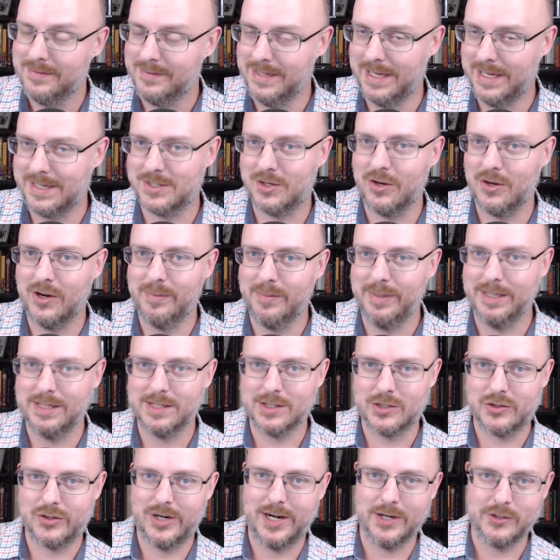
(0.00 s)
That's going to be
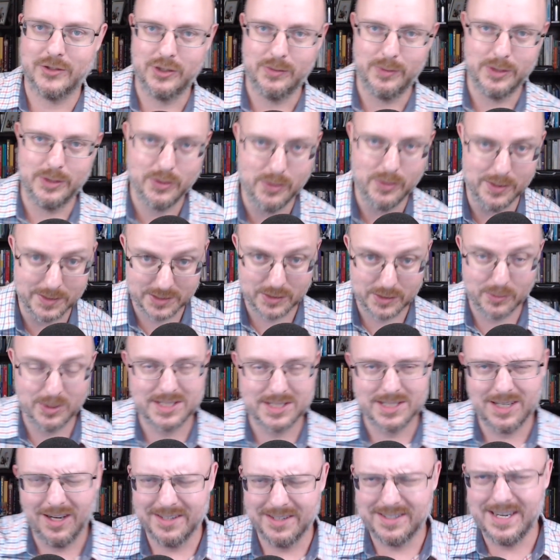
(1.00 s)
the strategy we're doing. So we're
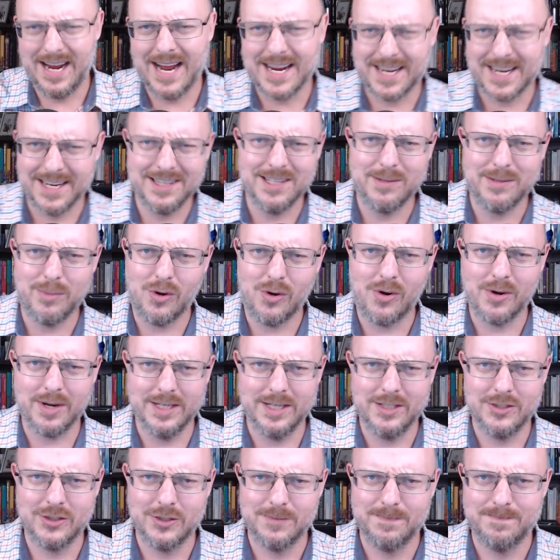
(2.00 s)
still attacking the
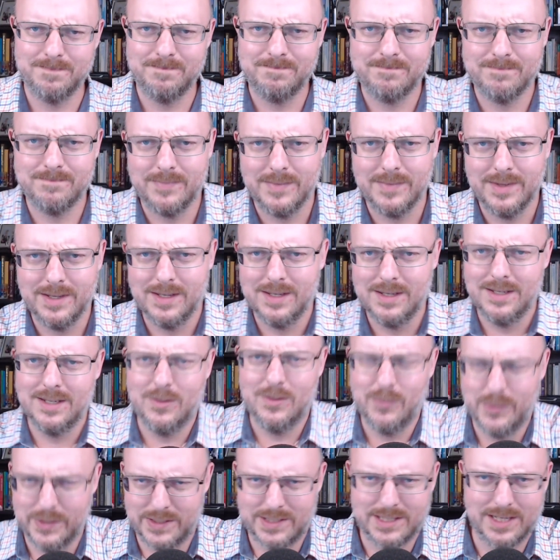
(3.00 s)
mortgage.
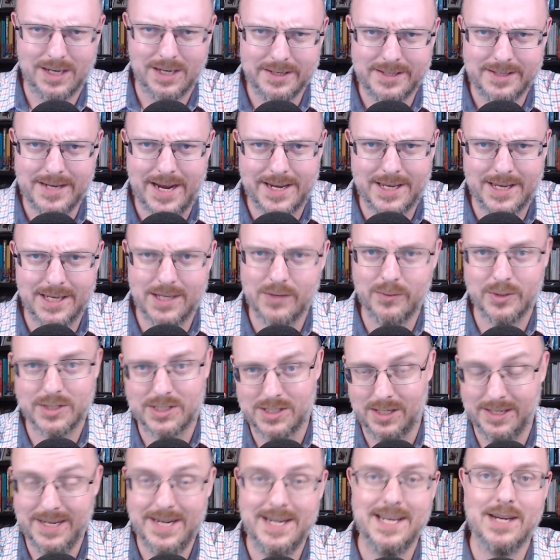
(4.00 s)
We're still attacking it. We're
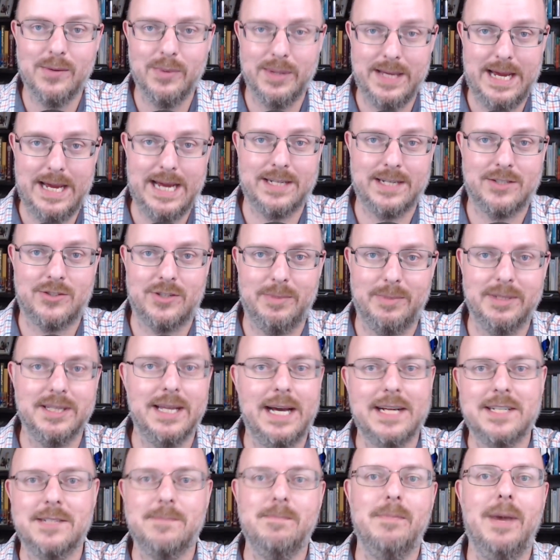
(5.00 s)
still hitting it with extra, but
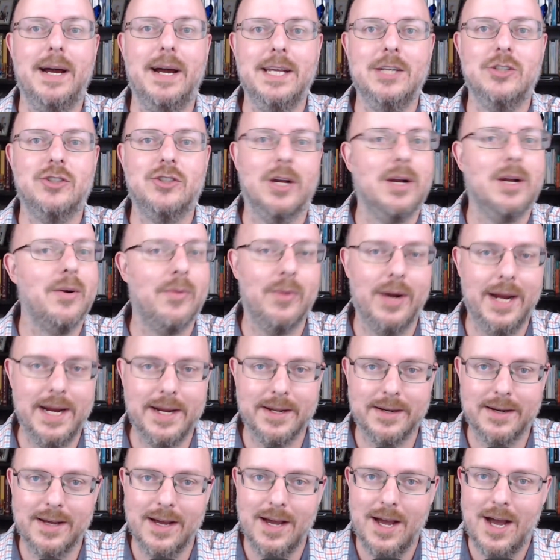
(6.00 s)
that's money
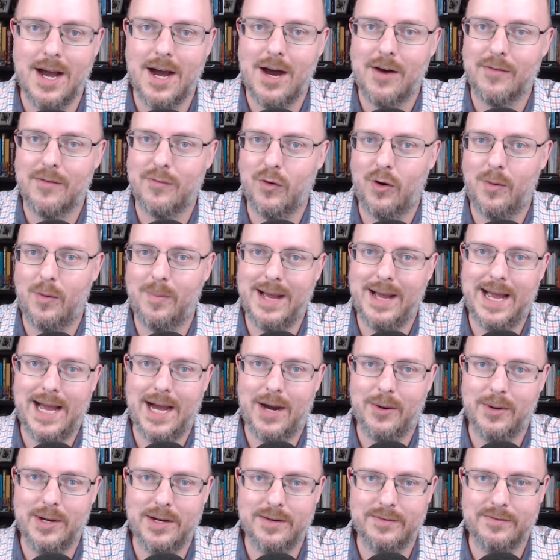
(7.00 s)
generated from
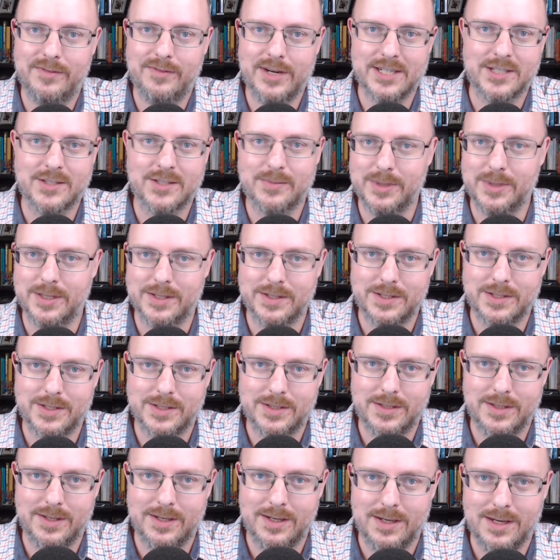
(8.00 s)
our
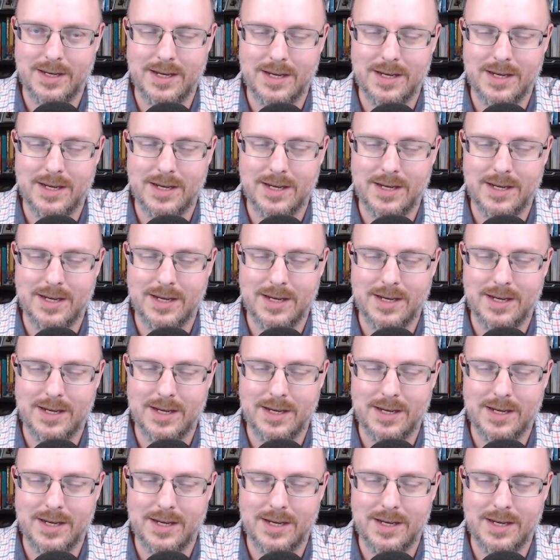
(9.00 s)
investments.